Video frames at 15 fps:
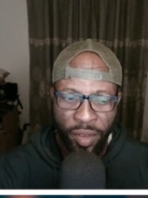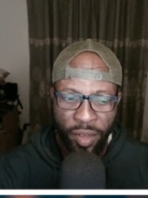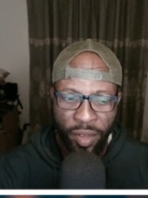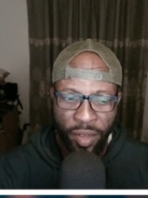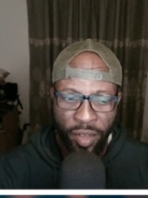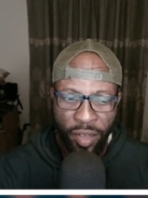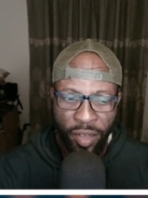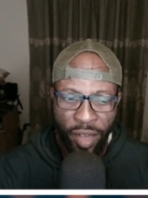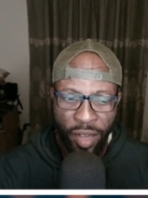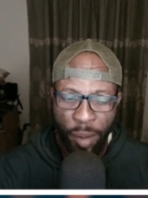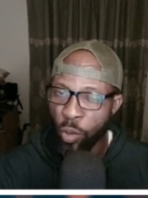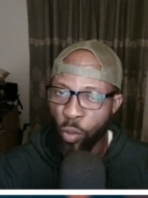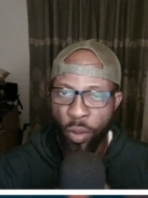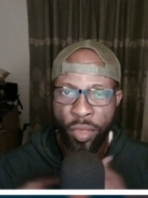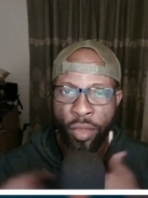I
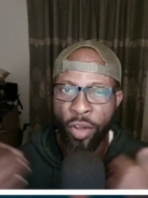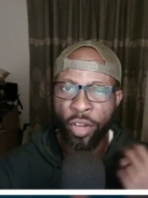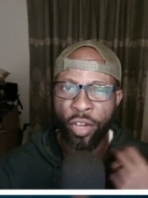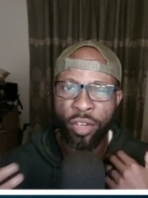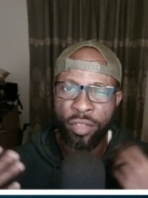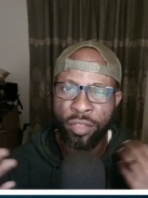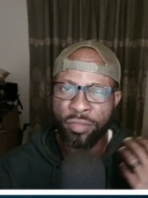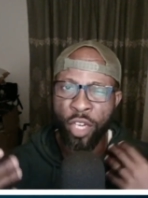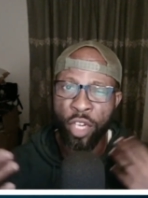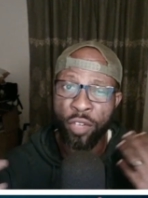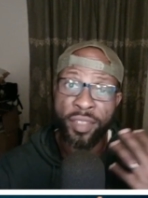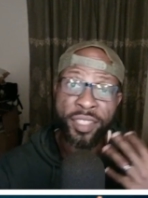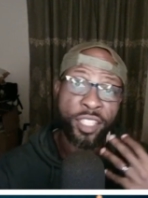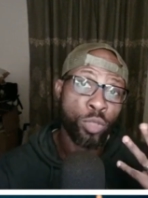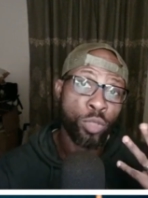mean, with her
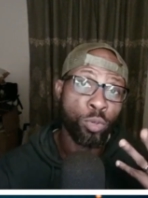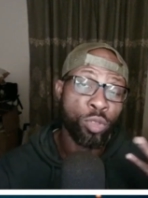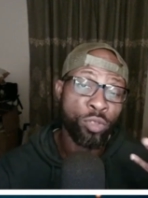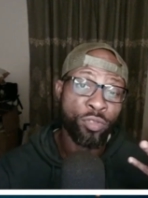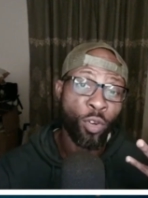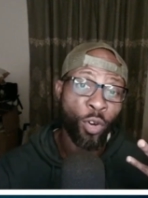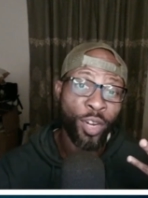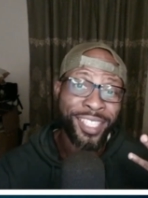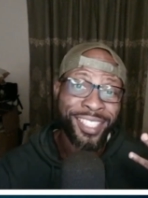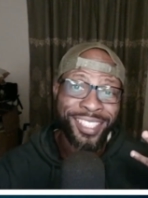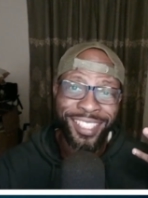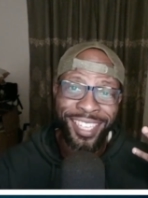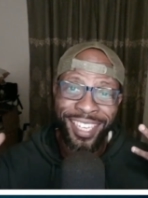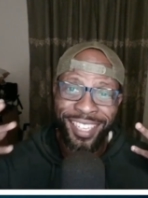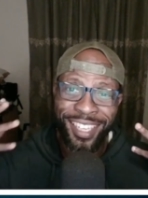velvety smooth
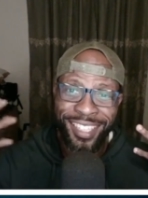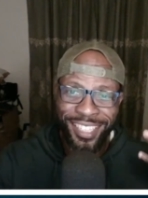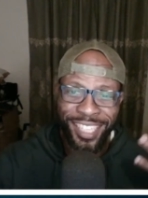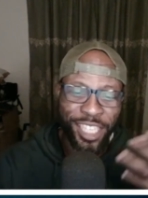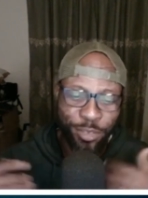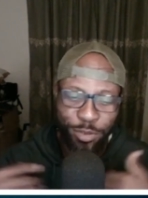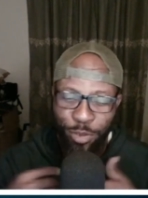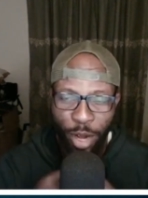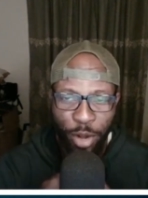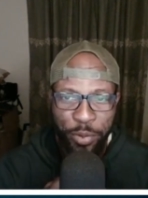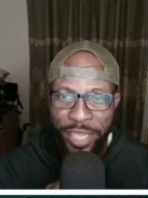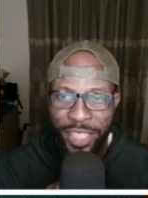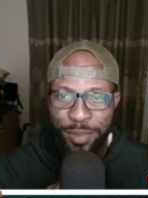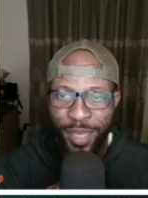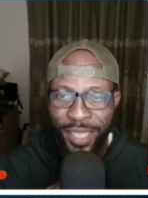voice and tasteful
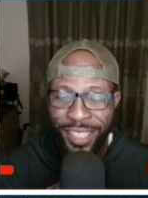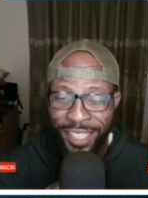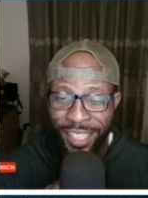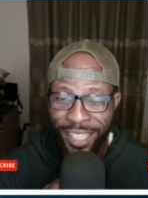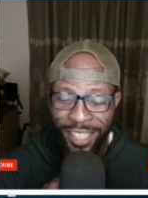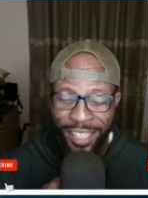arrangement,